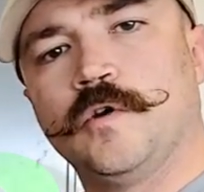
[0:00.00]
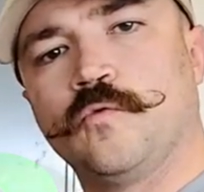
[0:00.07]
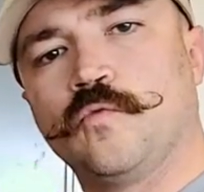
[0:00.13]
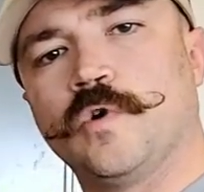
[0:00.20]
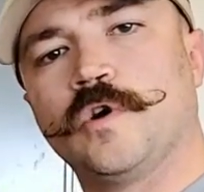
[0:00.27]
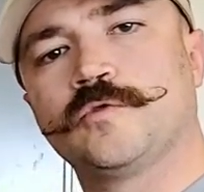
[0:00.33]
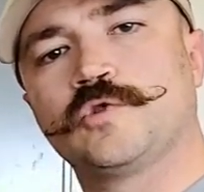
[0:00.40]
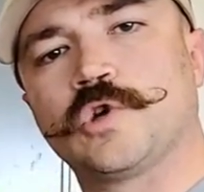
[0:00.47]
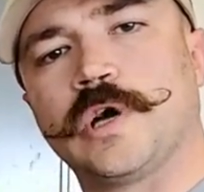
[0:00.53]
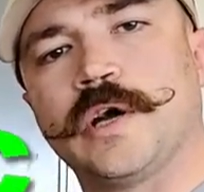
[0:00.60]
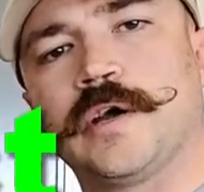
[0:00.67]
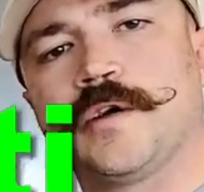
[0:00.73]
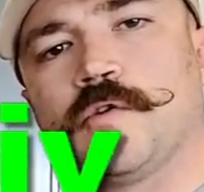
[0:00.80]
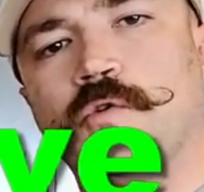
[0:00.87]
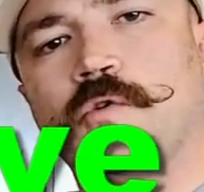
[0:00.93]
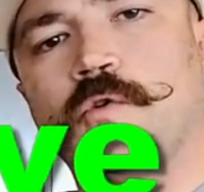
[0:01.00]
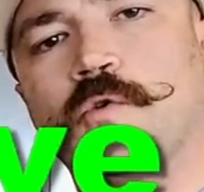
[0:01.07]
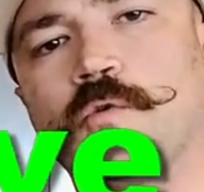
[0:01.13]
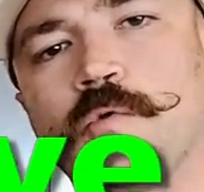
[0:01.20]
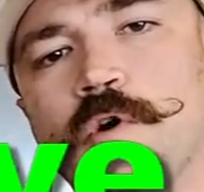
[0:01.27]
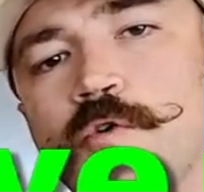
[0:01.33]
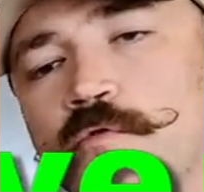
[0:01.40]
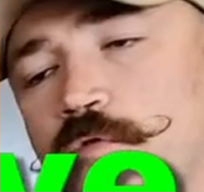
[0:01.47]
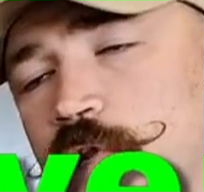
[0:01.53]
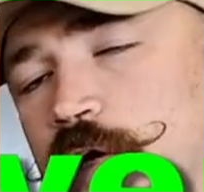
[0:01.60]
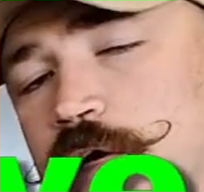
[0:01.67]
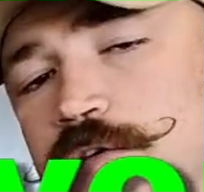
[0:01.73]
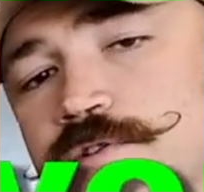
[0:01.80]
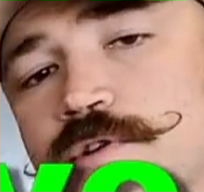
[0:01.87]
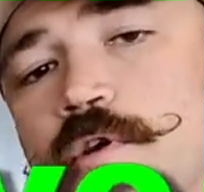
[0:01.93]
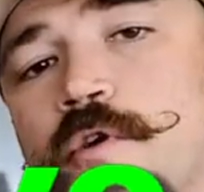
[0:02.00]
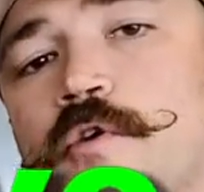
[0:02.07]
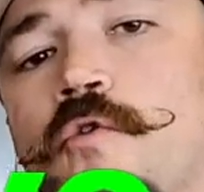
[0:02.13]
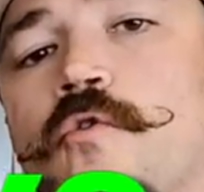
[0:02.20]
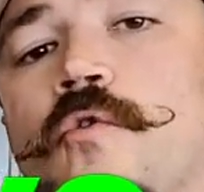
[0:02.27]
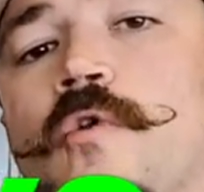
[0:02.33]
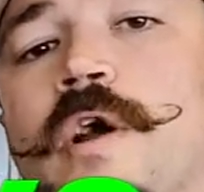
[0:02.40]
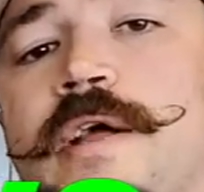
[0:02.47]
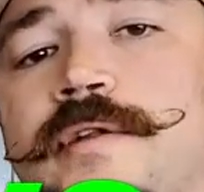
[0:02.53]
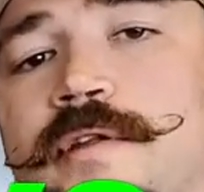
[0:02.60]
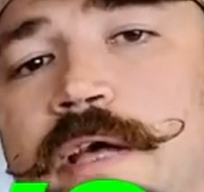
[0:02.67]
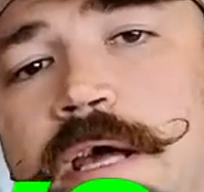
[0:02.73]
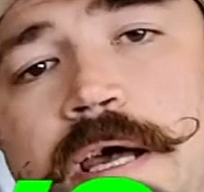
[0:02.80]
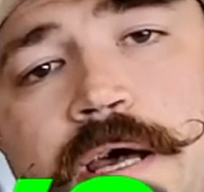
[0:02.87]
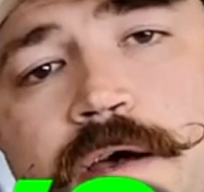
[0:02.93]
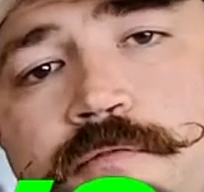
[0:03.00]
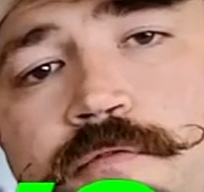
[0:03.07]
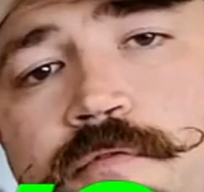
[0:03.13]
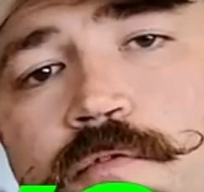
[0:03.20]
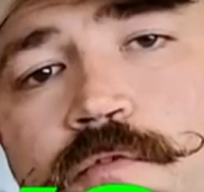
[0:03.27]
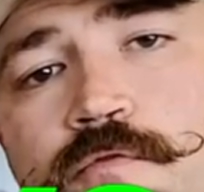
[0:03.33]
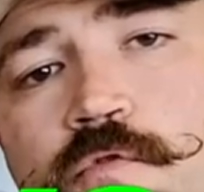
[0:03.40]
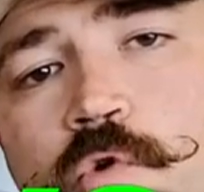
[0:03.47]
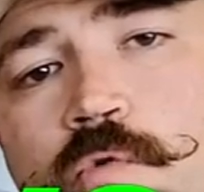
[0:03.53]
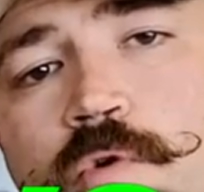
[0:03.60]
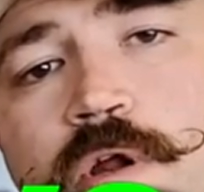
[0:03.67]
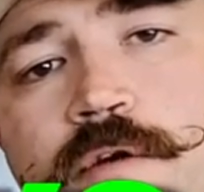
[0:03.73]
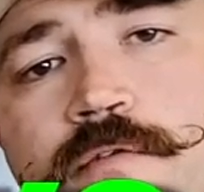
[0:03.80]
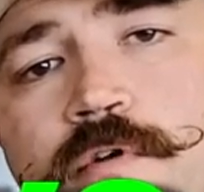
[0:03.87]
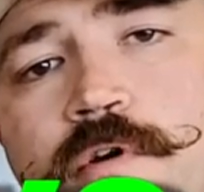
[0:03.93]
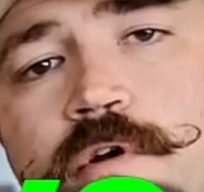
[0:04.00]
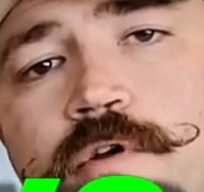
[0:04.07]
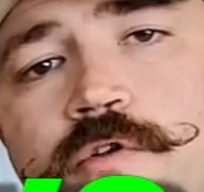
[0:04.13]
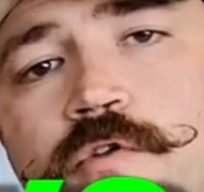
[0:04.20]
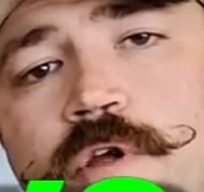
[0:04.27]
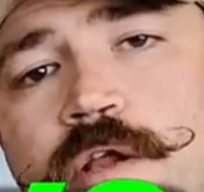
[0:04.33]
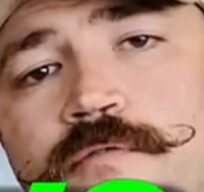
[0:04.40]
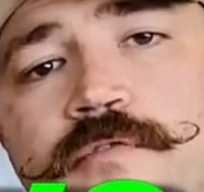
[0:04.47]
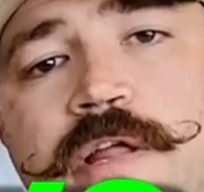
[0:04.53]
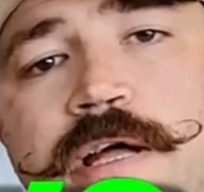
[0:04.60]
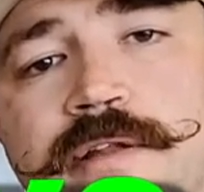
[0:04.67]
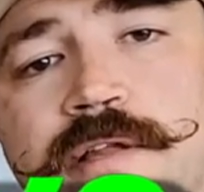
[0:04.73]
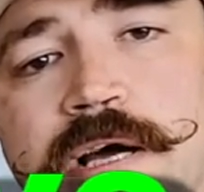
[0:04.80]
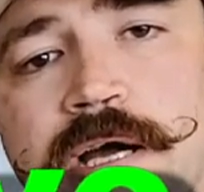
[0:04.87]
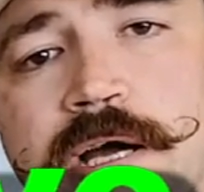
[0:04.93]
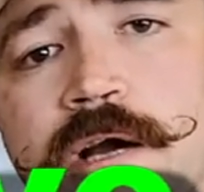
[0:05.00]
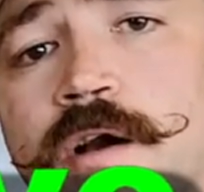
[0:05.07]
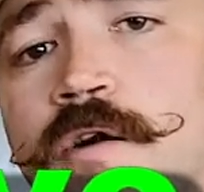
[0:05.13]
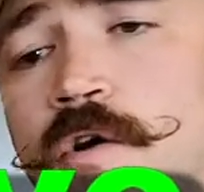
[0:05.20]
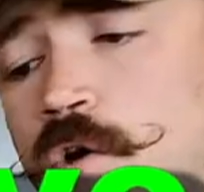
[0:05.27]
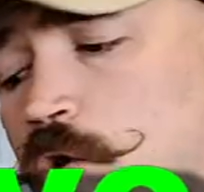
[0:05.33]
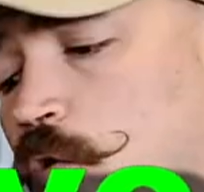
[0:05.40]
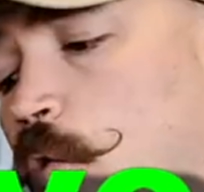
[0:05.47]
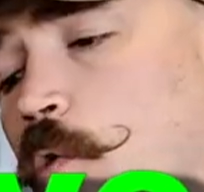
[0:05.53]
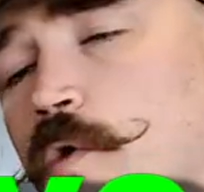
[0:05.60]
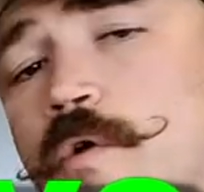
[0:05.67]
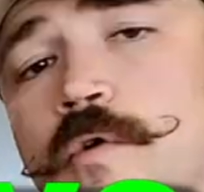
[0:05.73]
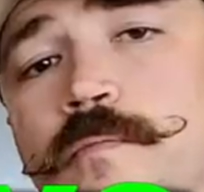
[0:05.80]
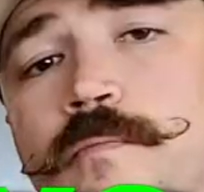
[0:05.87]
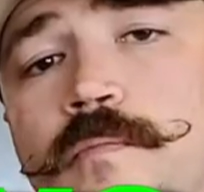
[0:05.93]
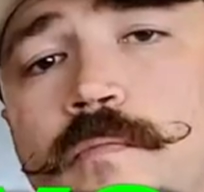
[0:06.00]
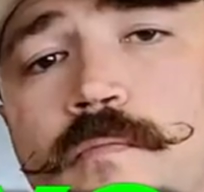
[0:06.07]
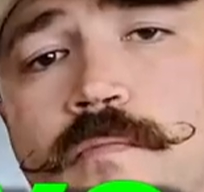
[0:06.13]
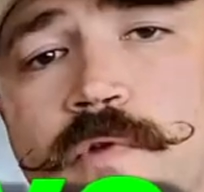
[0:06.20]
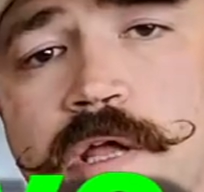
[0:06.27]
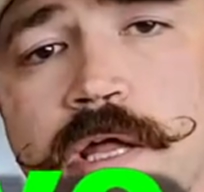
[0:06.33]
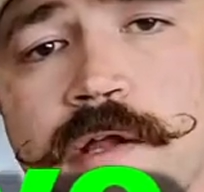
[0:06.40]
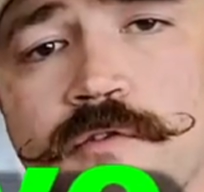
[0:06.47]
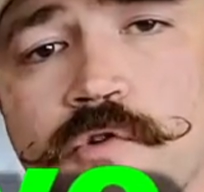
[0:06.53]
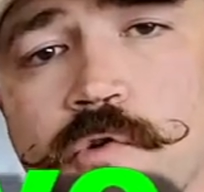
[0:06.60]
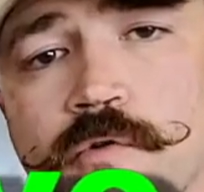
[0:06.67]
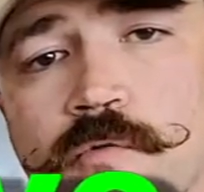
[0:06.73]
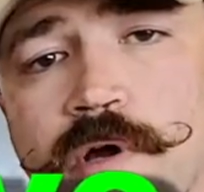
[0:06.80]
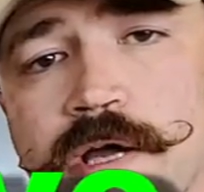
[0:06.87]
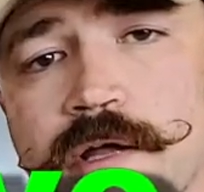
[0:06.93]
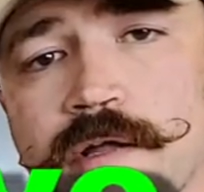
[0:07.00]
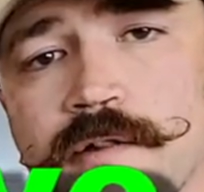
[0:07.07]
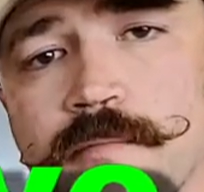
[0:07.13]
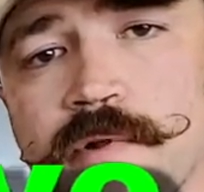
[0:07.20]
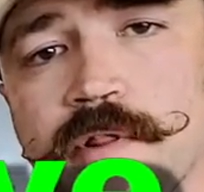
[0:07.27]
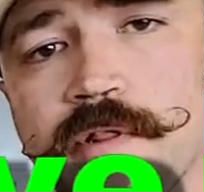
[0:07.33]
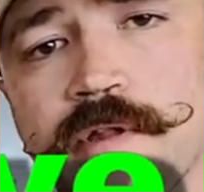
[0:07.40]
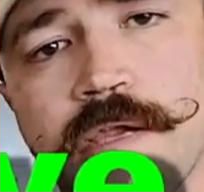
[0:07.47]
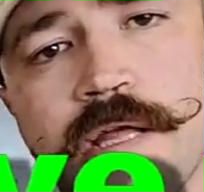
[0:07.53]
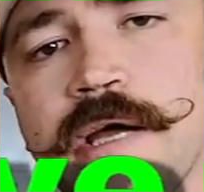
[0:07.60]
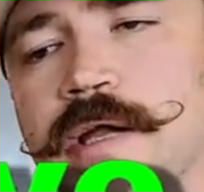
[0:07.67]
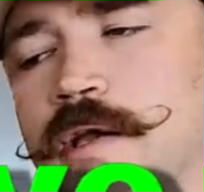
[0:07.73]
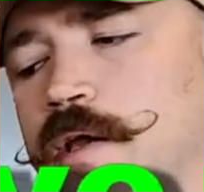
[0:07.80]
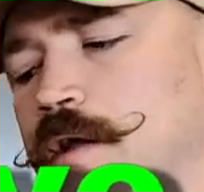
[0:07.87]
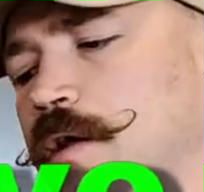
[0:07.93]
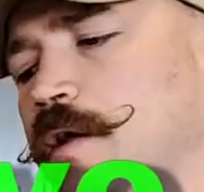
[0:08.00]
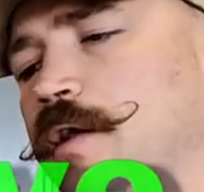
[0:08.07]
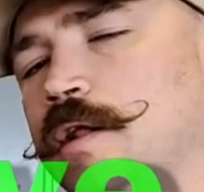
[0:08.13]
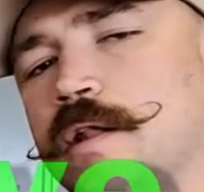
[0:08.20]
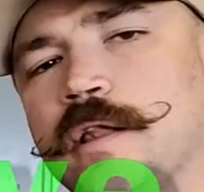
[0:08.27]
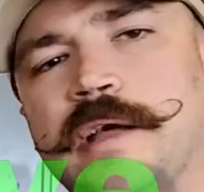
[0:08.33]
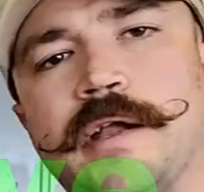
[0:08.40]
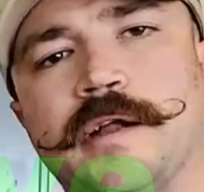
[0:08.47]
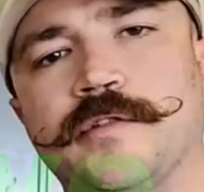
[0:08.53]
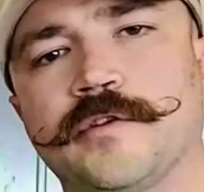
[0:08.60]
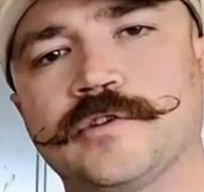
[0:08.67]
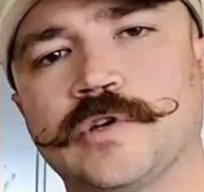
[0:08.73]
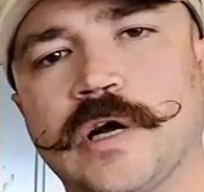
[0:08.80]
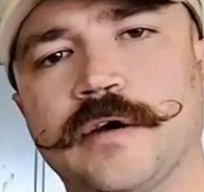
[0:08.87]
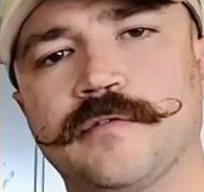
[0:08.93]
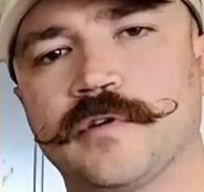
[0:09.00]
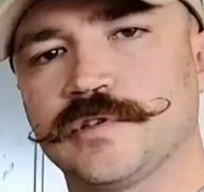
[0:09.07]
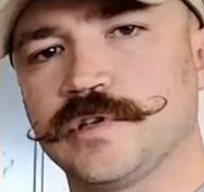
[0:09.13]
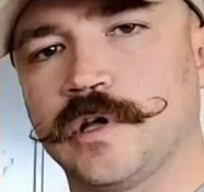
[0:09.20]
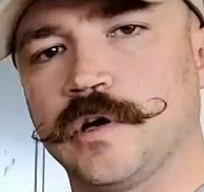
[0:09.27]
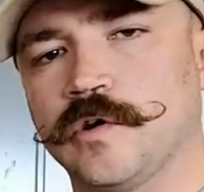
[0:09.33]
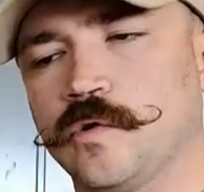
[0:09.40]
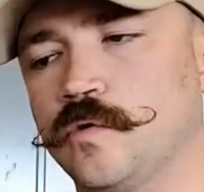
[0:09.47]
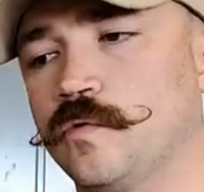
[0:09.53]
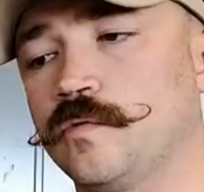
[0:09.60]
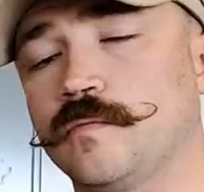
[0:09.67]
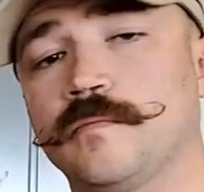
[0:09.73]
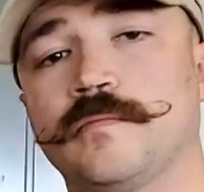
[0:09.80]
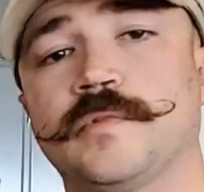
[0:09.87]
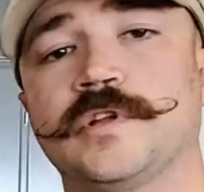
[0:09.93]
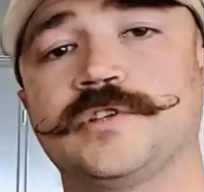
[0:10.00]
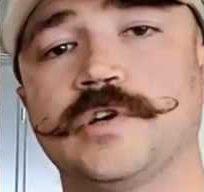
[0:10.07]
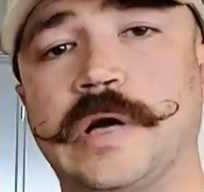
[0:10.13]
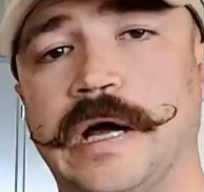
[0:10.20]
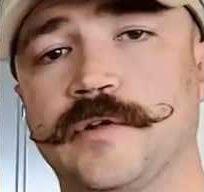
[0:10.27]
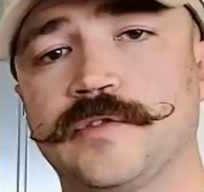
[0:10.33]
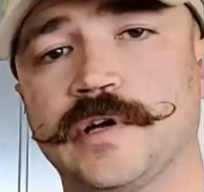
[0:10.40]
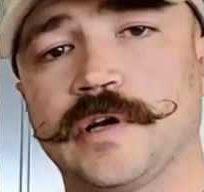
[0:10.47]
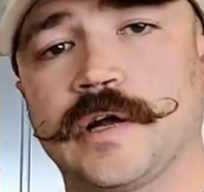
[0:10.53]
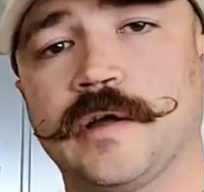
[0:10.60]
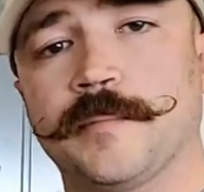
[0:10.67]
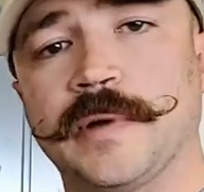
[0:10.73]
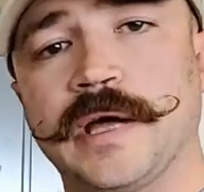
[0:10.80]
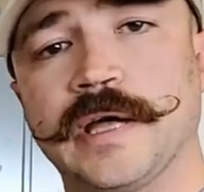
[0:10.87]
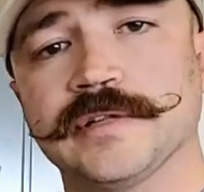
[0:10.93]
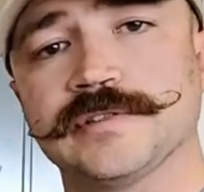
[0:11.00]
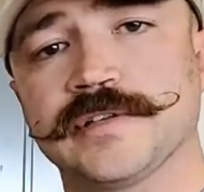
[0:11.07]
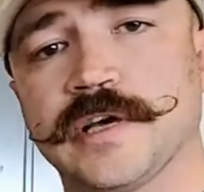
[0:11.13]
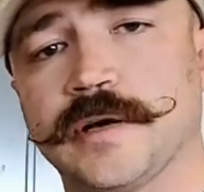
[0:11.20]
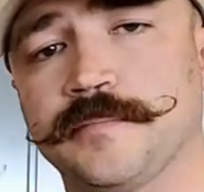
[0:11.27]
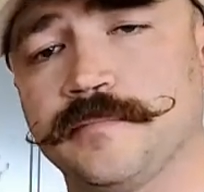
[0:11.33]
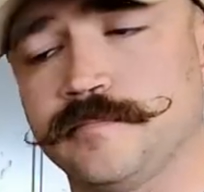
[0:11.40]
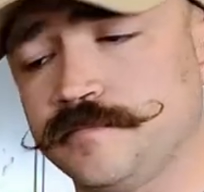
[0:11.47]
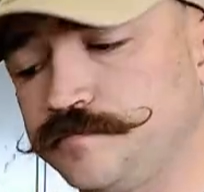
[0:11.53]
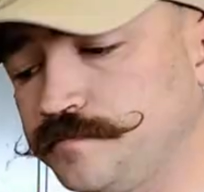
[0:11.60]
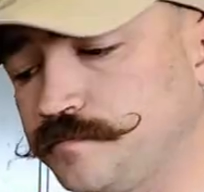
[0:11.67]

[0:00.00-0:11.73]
Road triangle or road flares, great to have for whenever you get a flat tire or get into a wreck in the middle of the night. Let other drivers know that you're out there, give them a heads up.